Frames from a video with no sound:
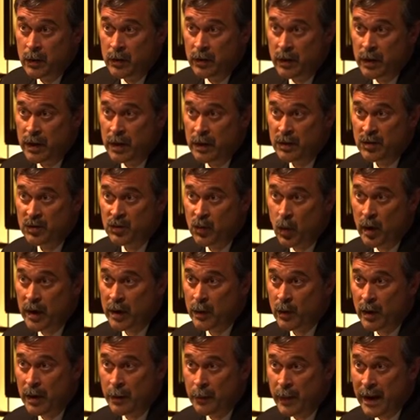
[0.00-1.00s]
the
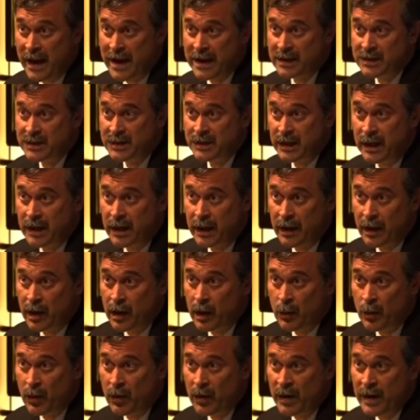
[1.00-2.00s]
21 banks in Ann
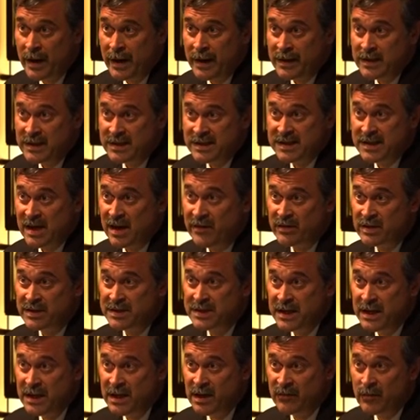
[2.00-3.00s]
Arbor,
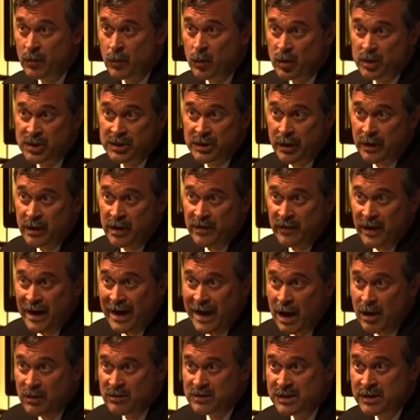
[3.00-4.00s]
17 of them, which aren't even
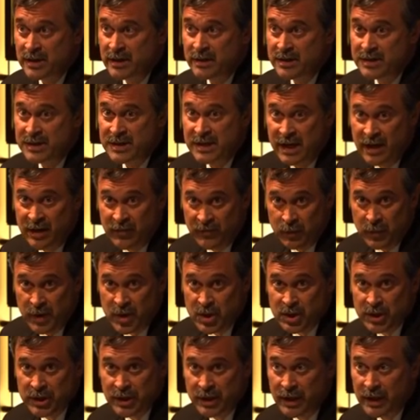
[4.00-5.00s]
housed in the state of
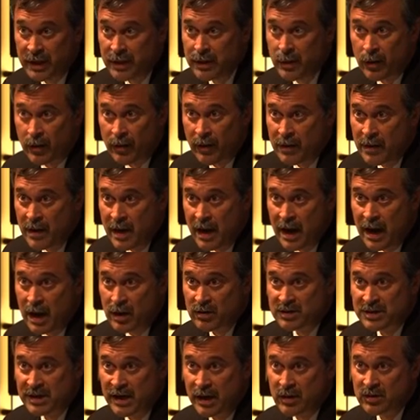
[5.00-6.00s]
Michigan, they're
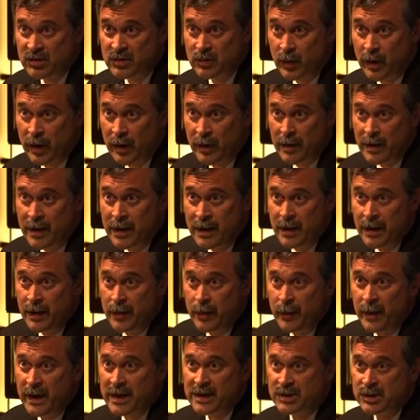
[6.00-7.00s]
housed elsewhere,
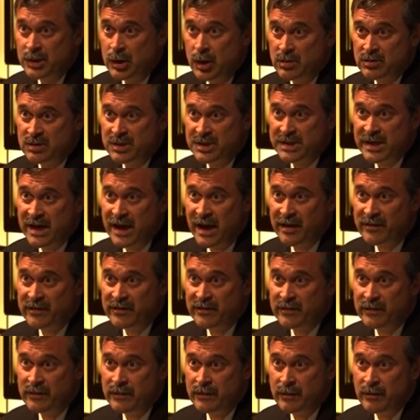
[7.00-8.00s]
makes no
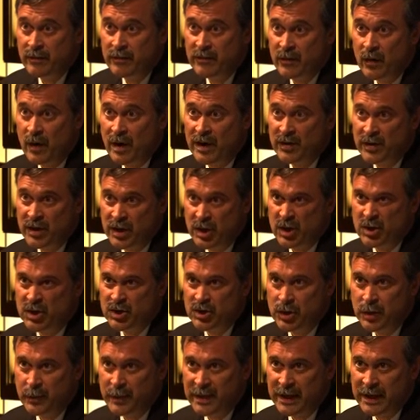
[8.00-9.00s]
sense. So I think it
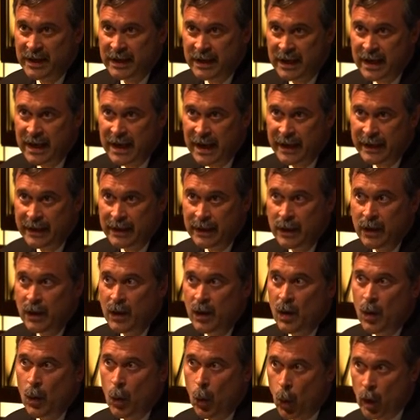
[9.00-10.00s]
should be, again,
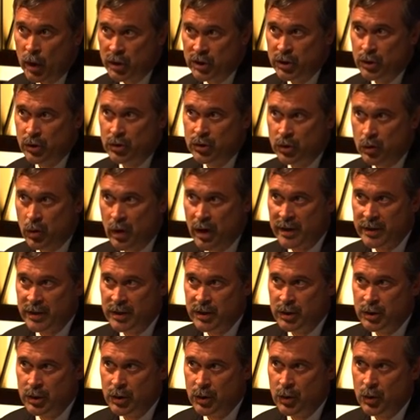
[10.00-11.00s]
what you're trying
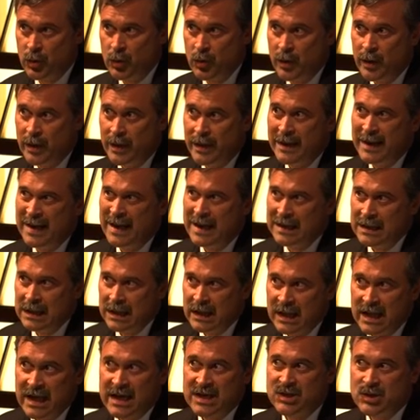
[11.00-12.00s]
to do and
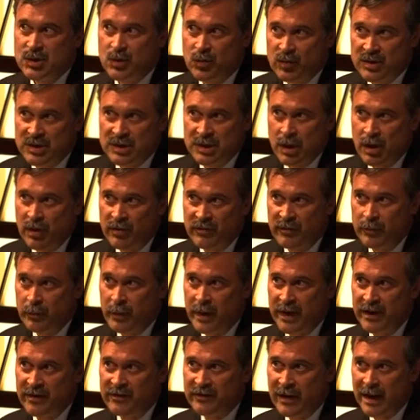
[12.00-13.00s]
less results
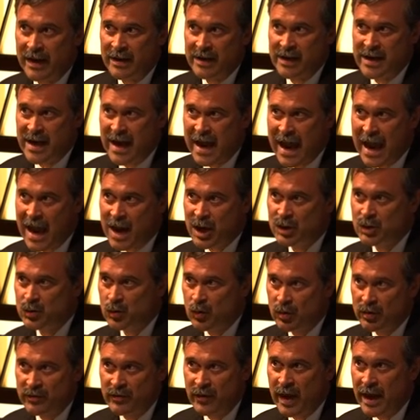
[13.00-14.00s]
based on the
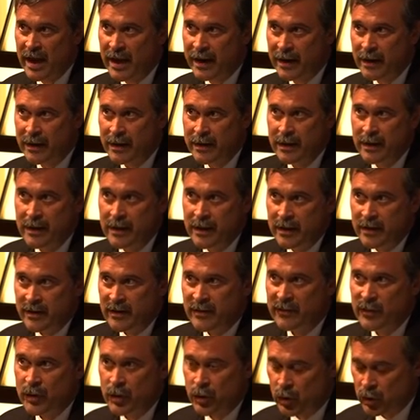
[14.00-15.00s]
actual data
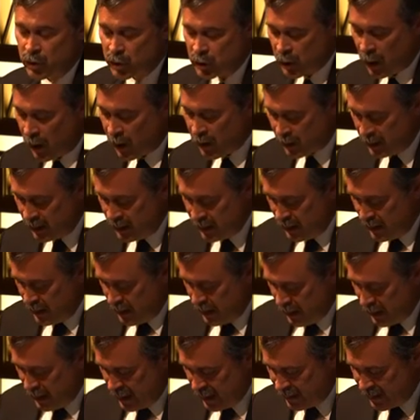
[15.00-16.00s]
that's in your chart.
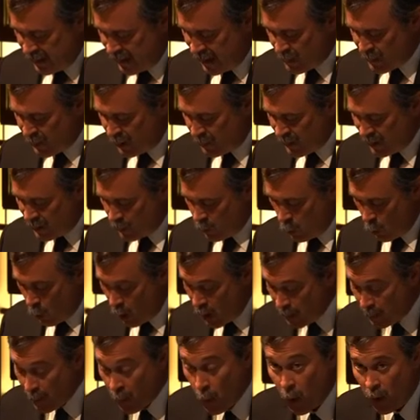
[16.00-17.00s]
And then I'm going to make
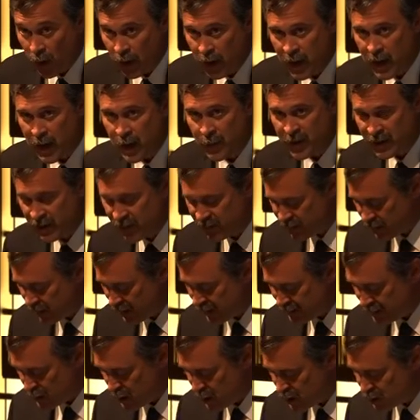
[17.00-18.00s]
one more comment because I
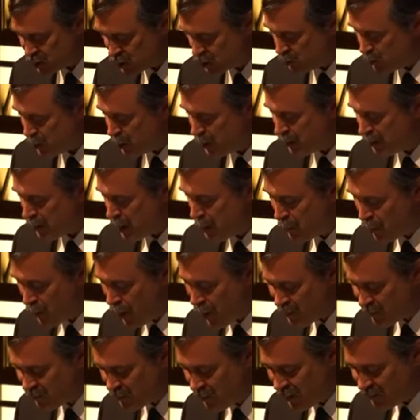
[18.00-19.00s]
got the extra minute and I
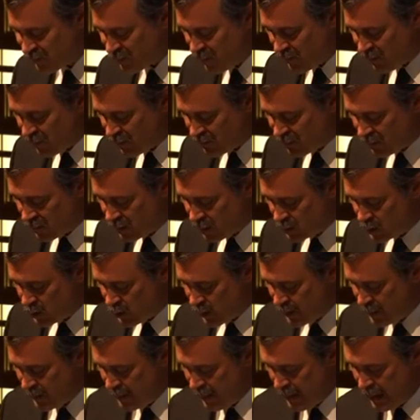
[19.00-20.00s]
promised myself I was going to do
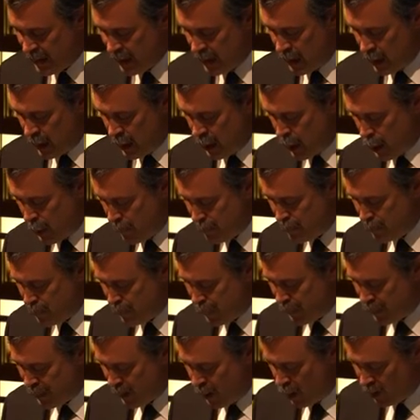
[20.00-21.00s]
it,
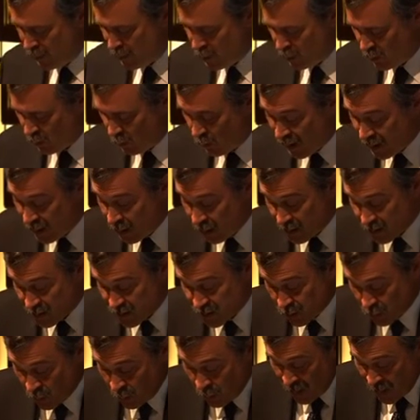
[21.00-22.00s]
although the
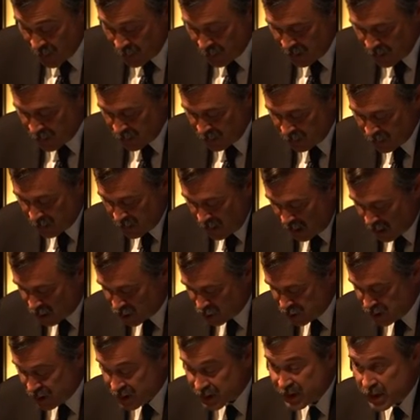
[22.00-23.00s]
regulators in the room might be kind of
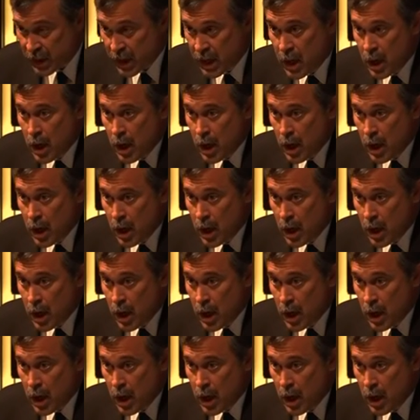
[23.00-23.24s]
cheesed.